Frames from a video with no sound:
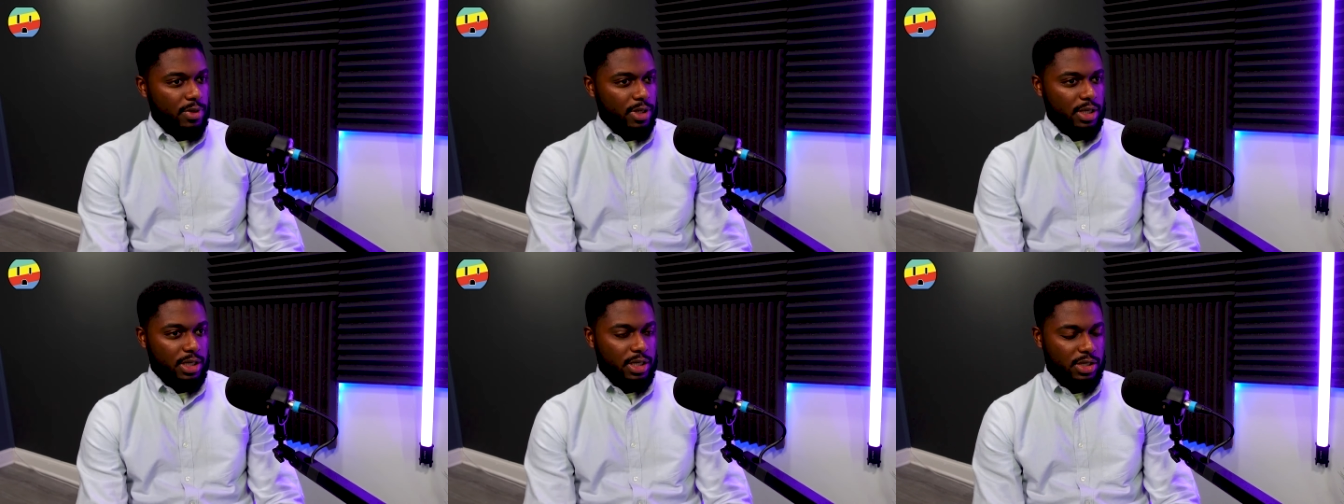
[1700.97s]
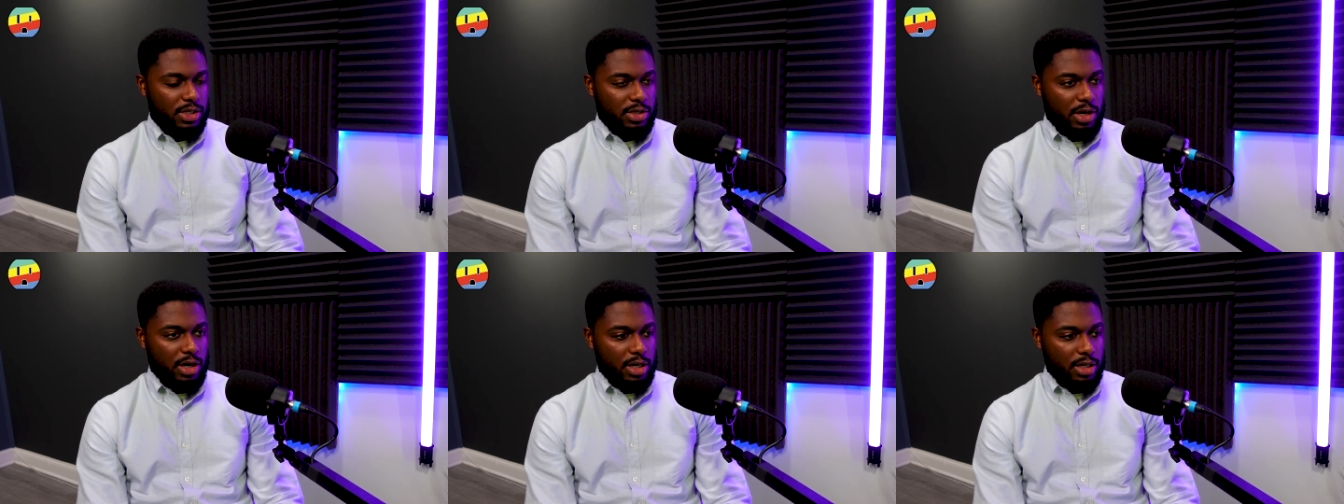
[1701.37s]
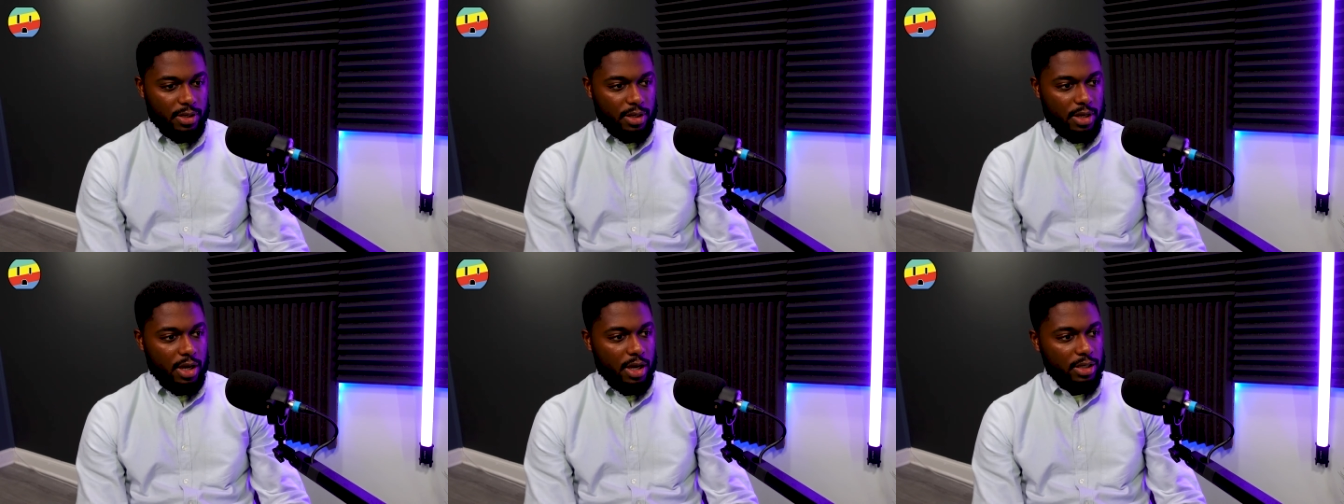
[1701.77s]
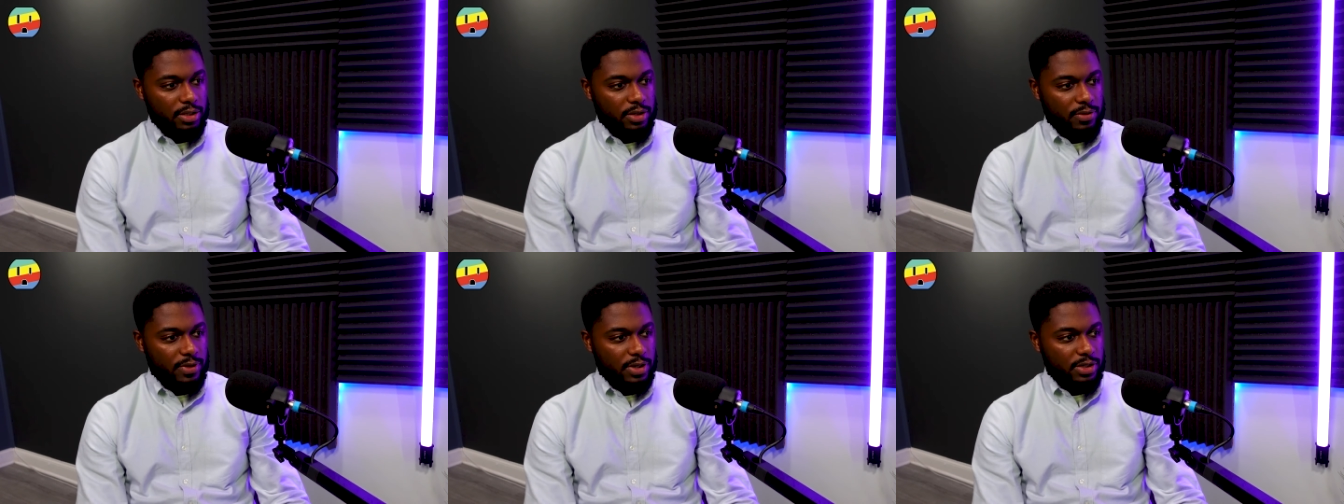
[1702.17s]
I think he started Khan
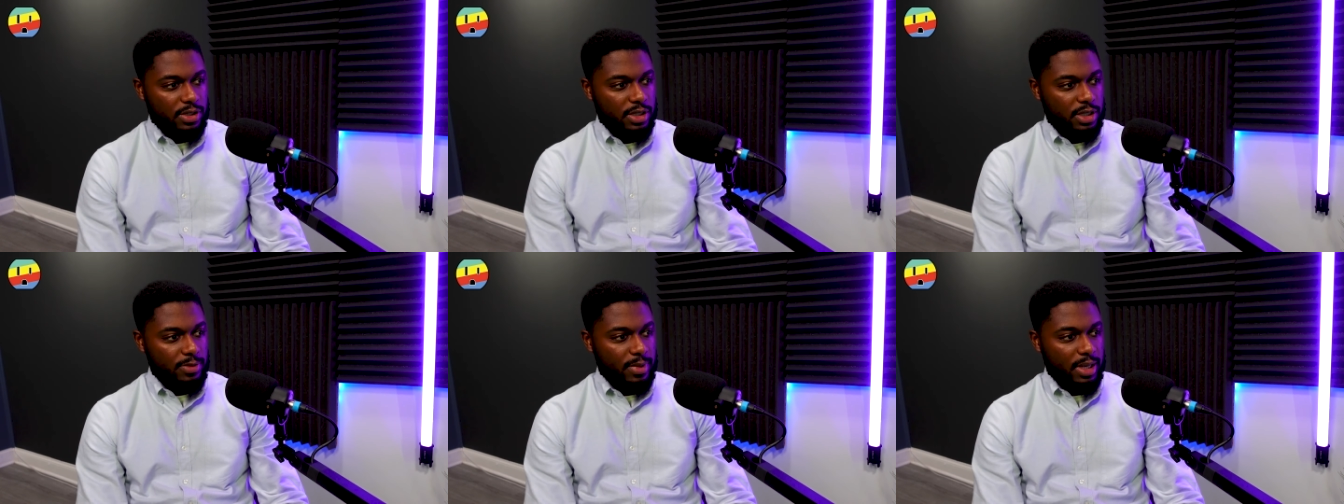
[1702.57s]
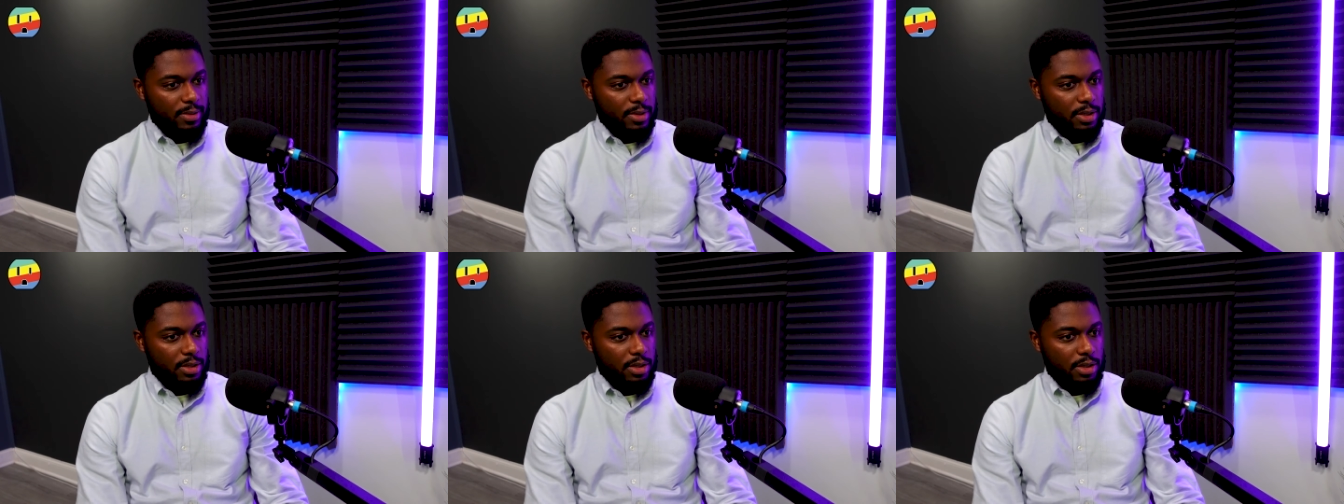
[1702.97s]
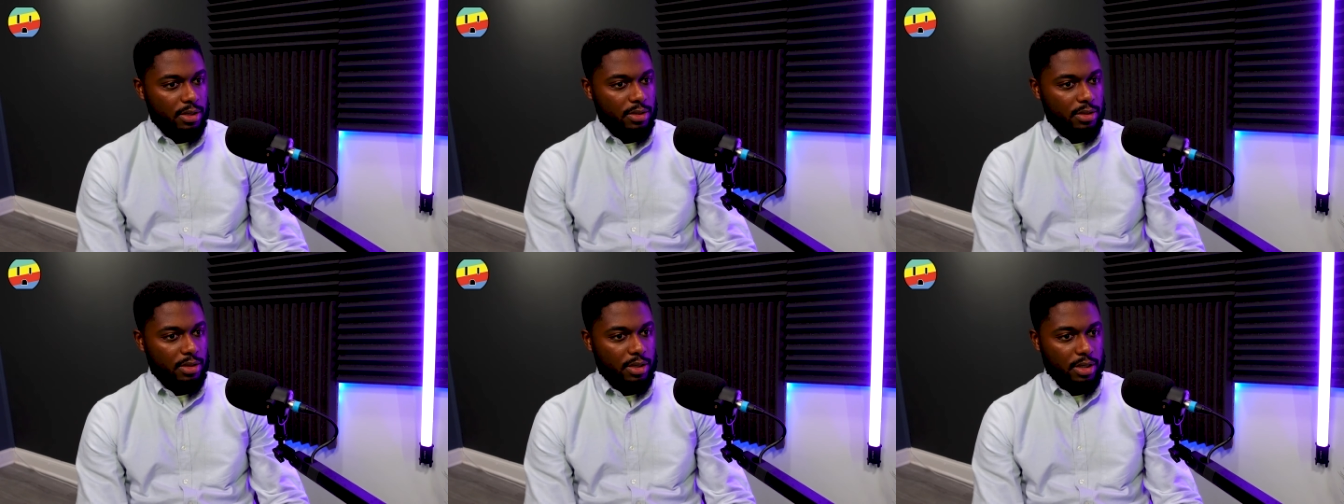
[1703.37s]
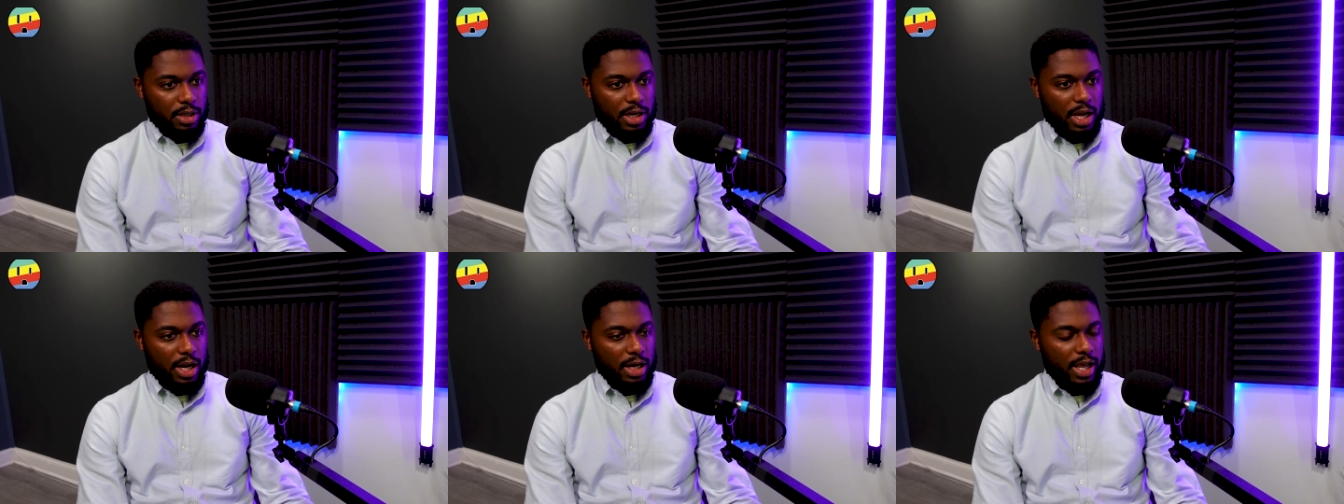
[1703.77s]
University, maybe, or
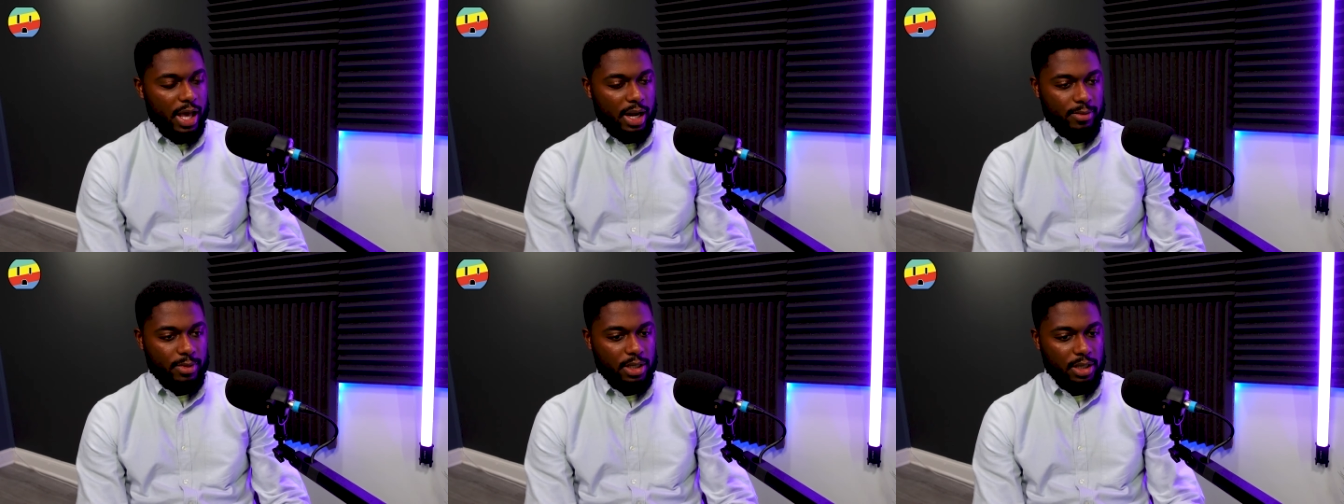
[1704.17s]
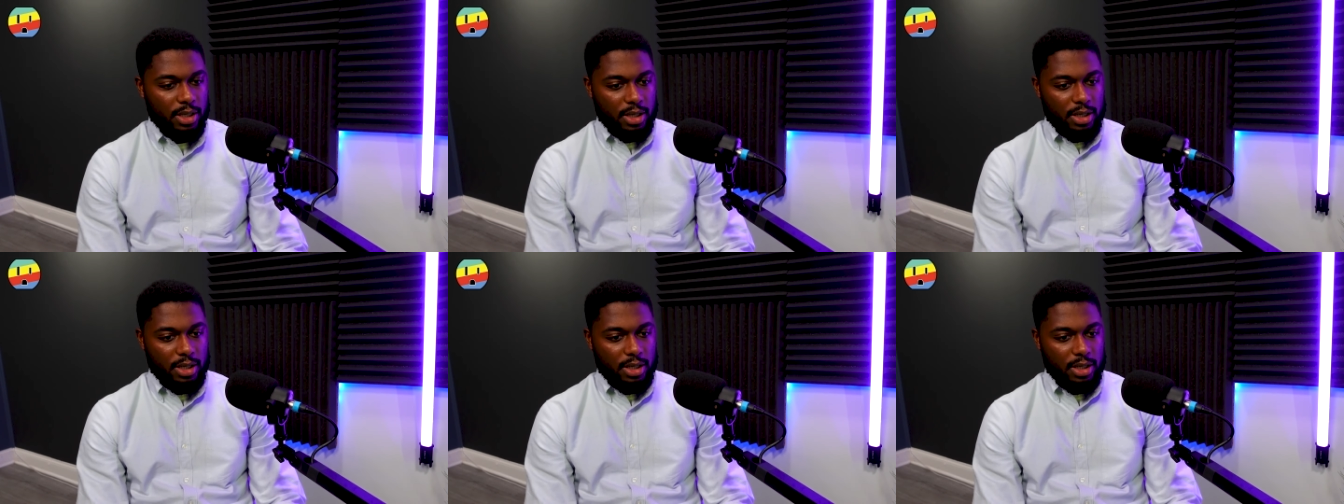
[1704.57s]
Khan Academy.